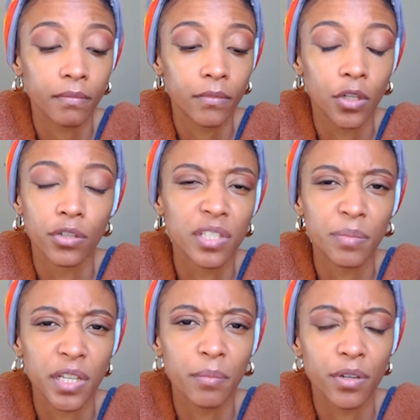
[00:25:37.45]
or
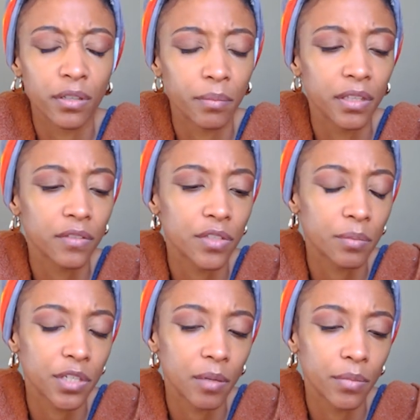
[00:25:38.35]
September, the month of
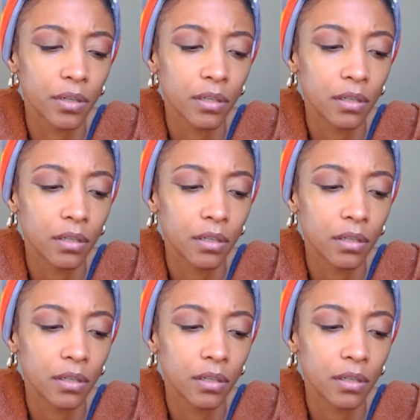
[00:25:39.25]
September,